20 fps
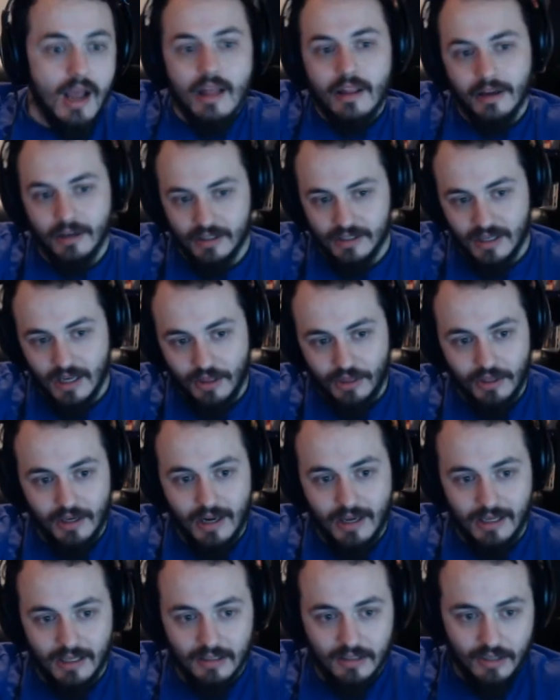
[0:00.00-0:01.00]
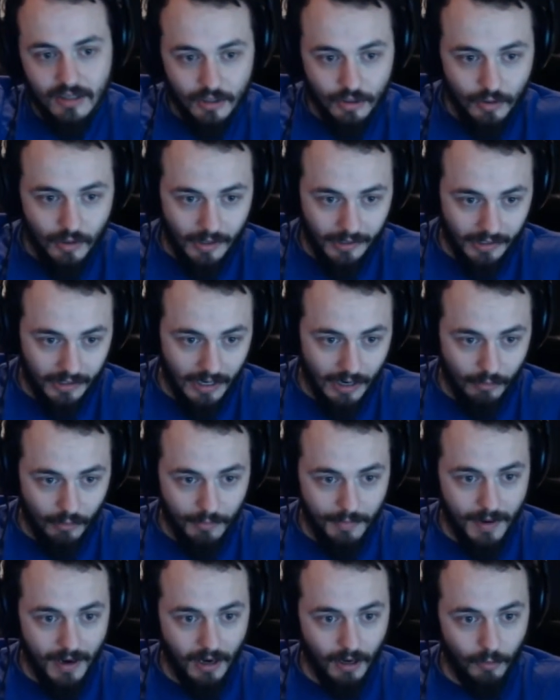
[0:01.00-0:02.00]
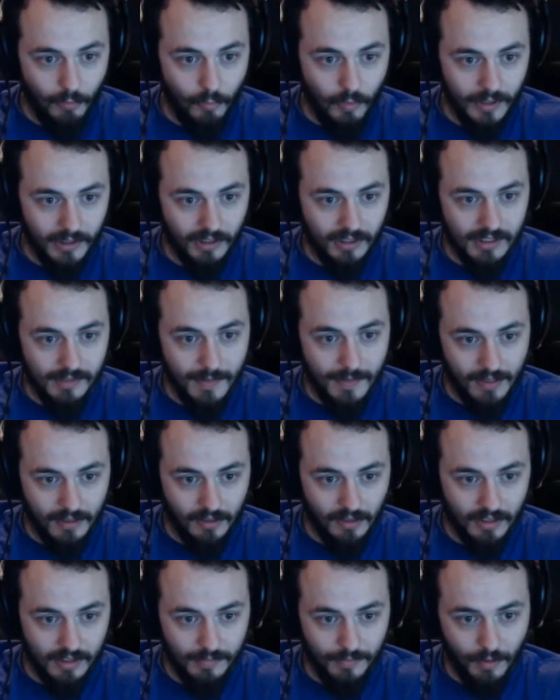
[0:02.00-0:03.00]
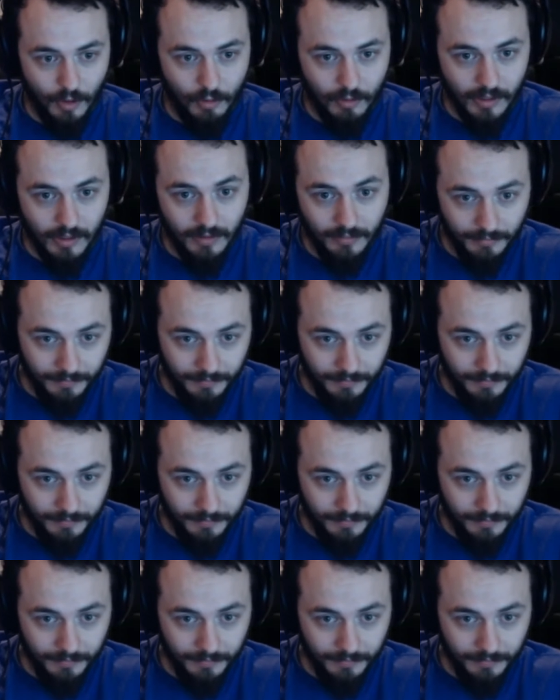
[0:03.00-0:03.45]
There is nothing I can do. I cannot repair what the Spectre has broken.